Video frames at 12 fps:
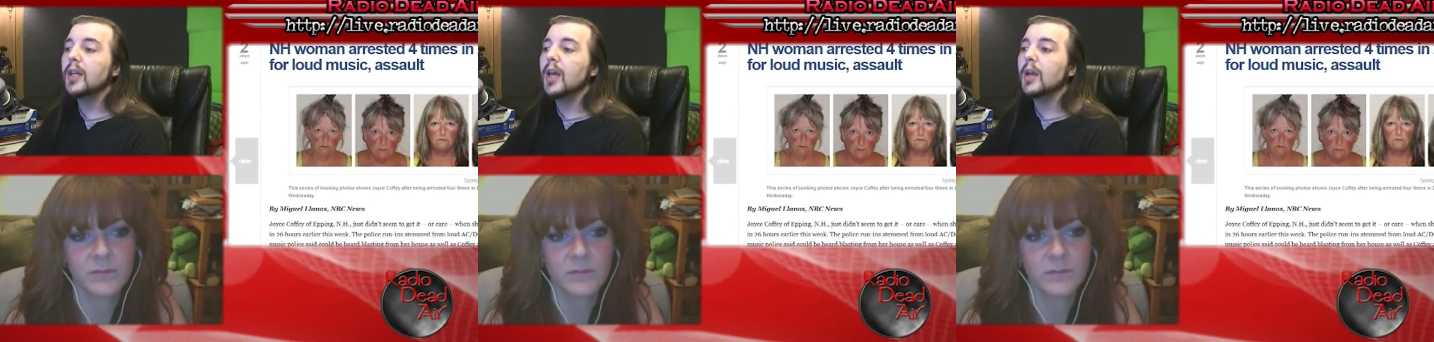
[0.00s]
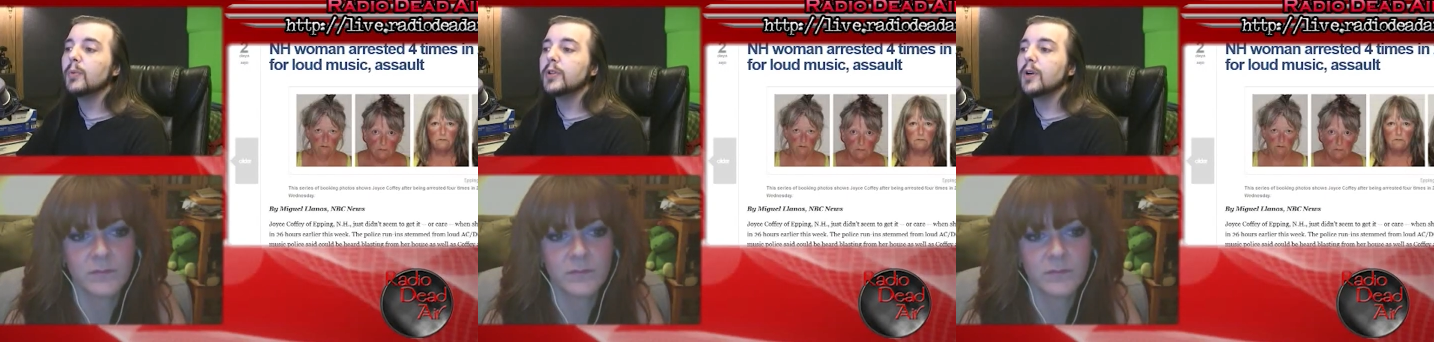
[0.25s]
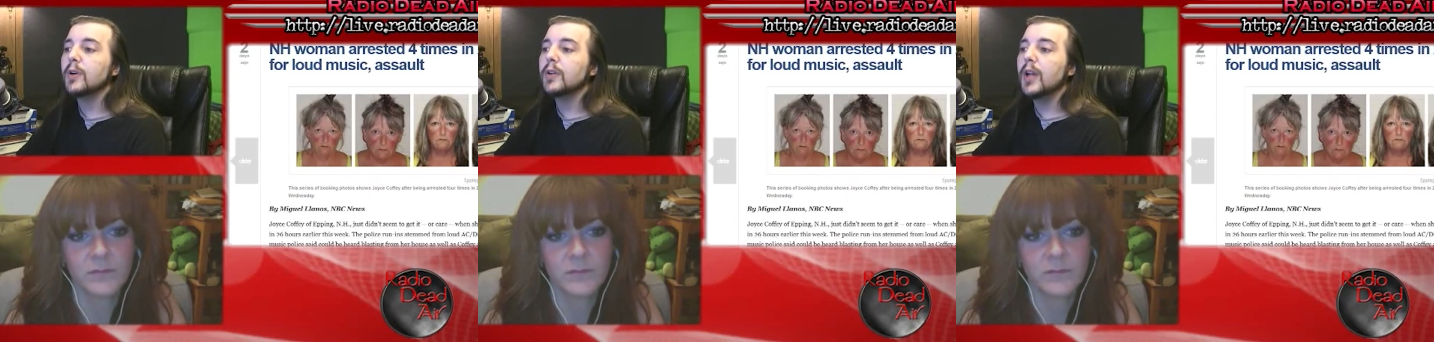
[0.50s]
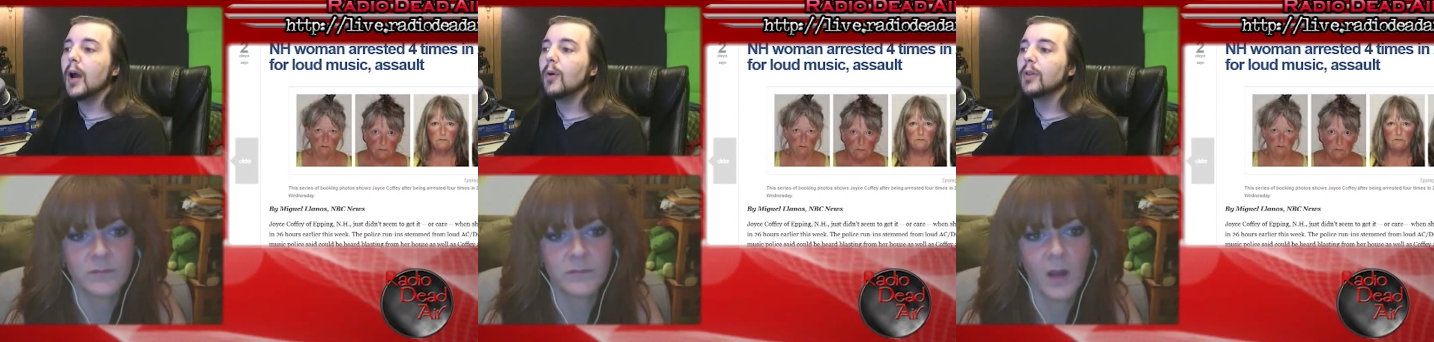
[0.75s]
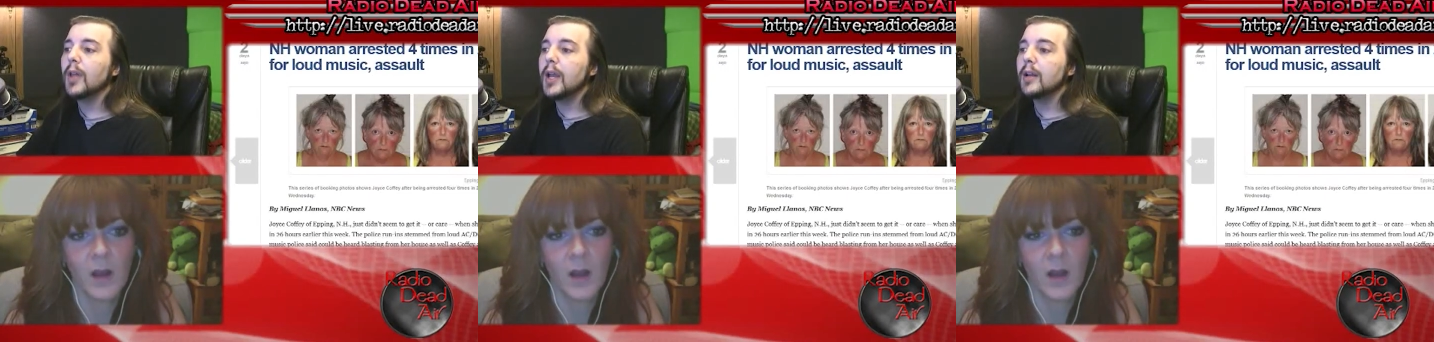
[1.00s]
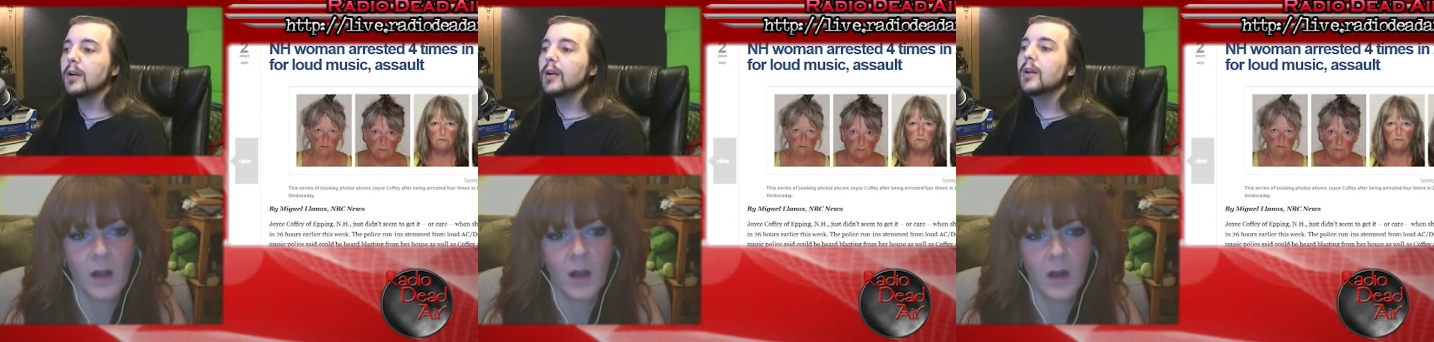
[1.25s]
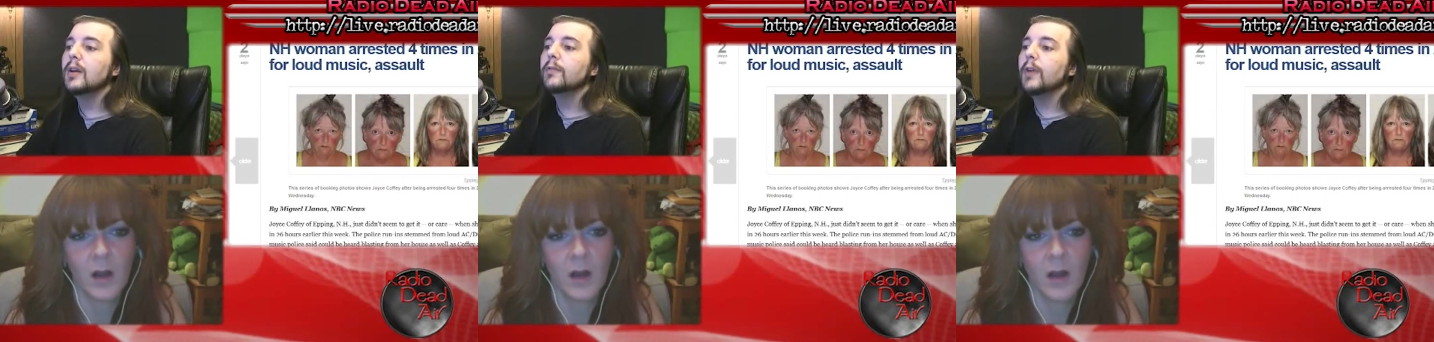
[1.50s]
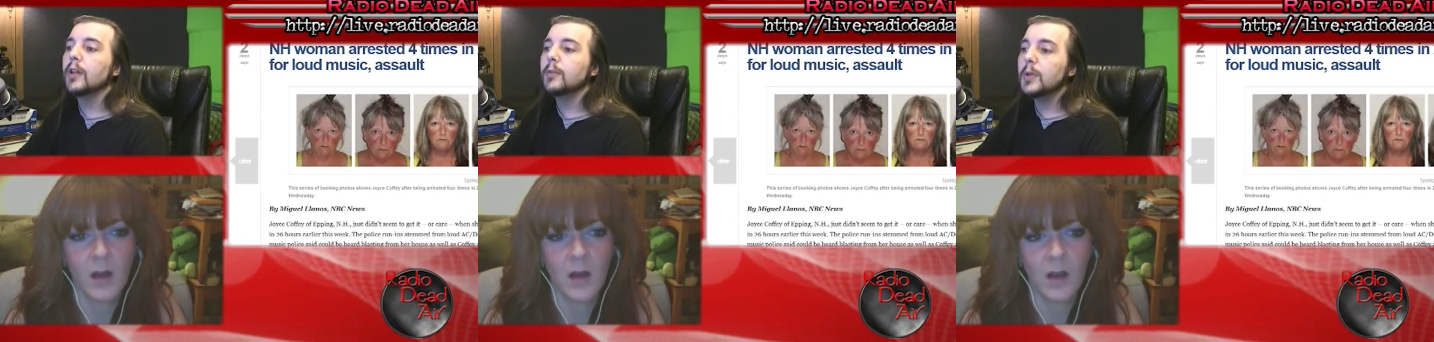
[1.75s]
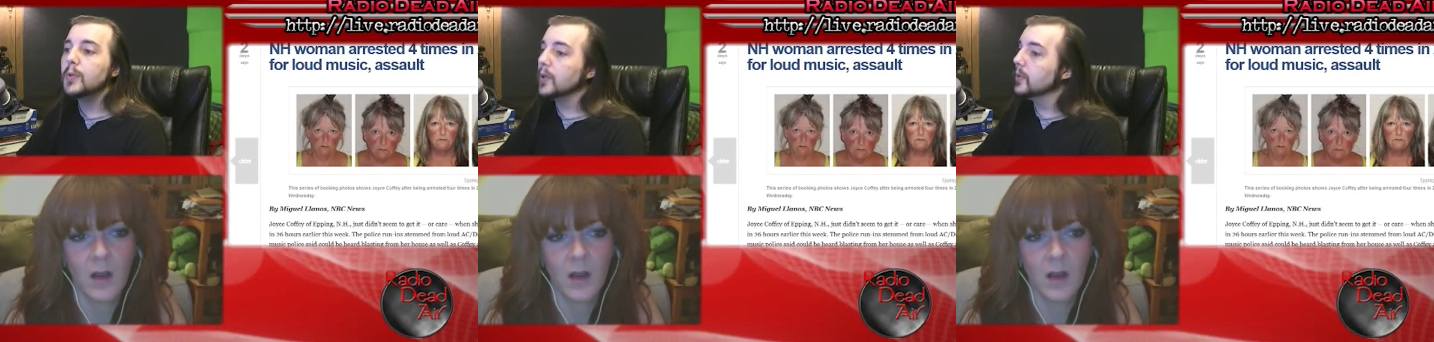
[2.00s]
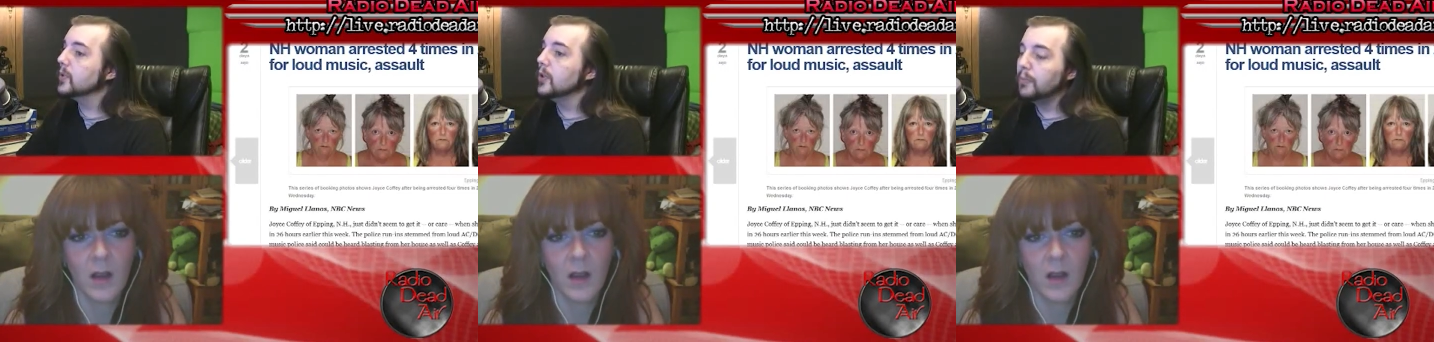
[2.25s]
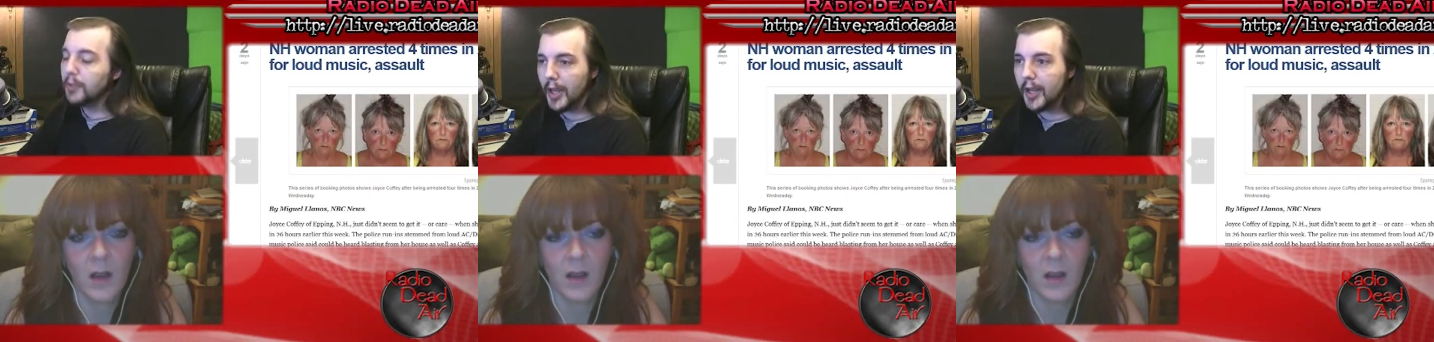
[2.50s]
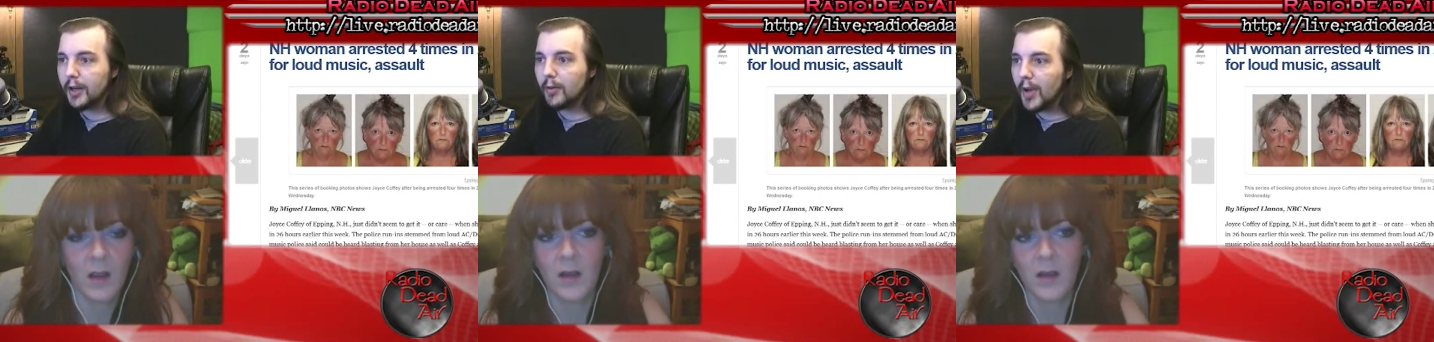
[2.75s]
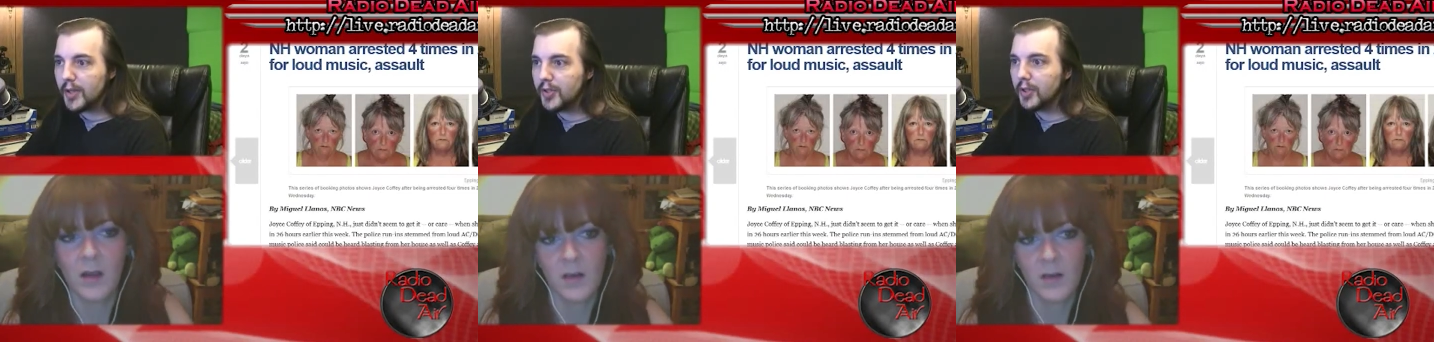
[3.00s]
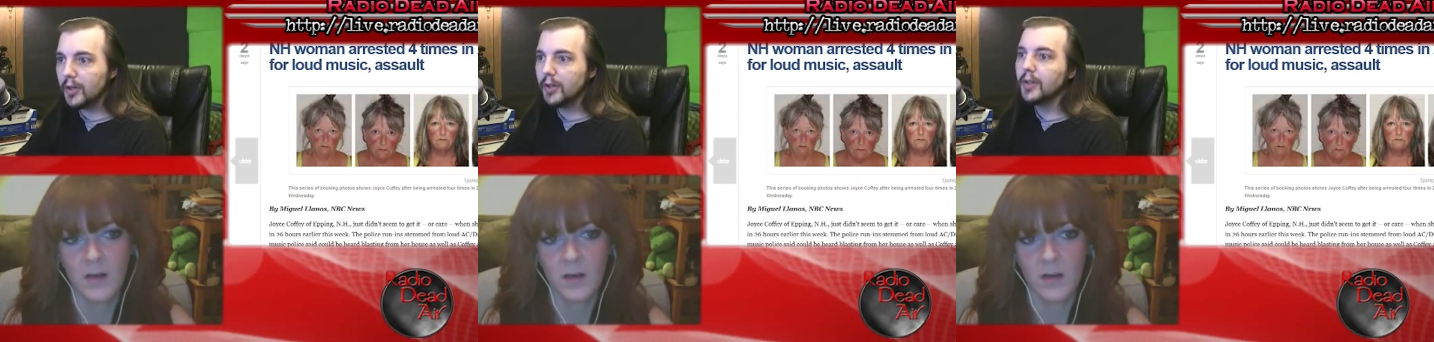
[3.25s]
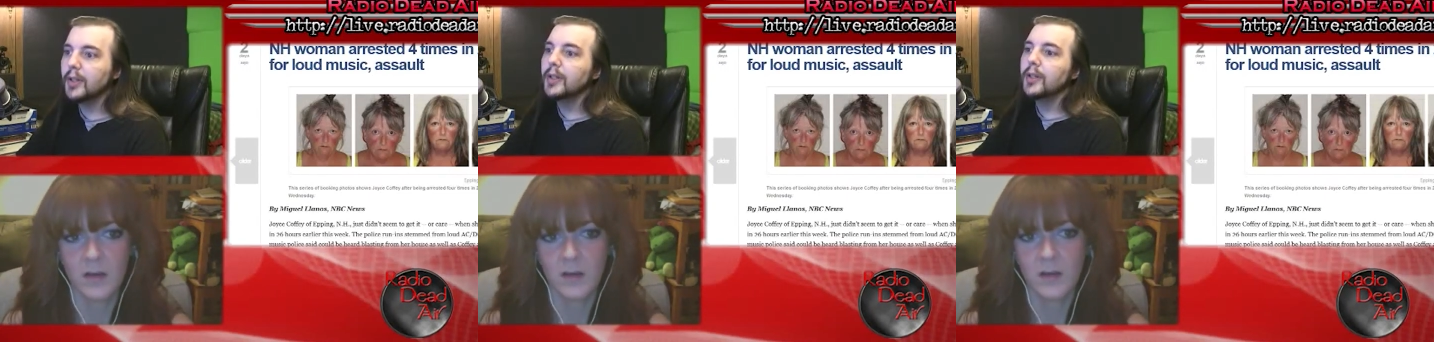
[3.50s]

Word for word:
Speaker 1: They returned an hour later, found the music was still playing, and arrested her.